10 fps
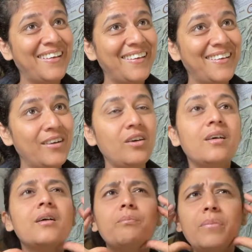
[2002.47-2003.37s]
You know,
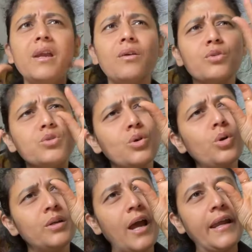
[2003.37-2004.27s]
being so
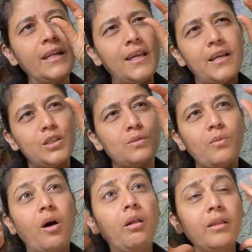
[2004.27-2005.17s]
tiny and
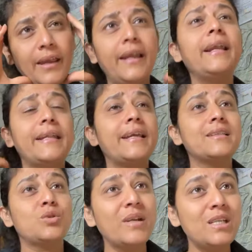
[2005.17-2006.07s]
small, he takes
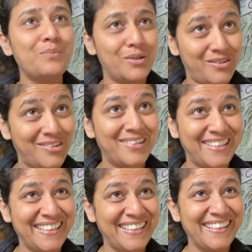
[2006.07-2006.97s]
20%.
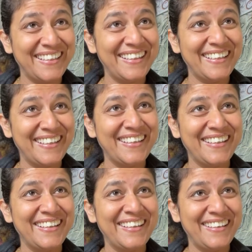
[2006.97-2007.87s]

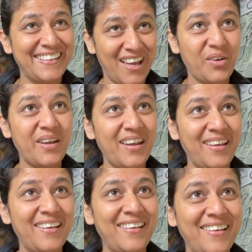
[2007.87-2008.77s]
Okay?
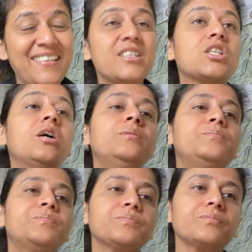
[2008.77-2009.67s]
So
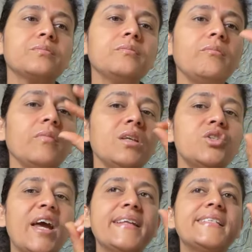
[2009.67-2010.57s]

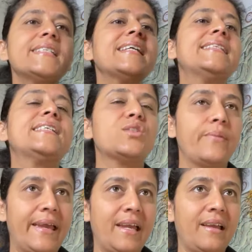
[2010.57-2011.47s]
chant it in this way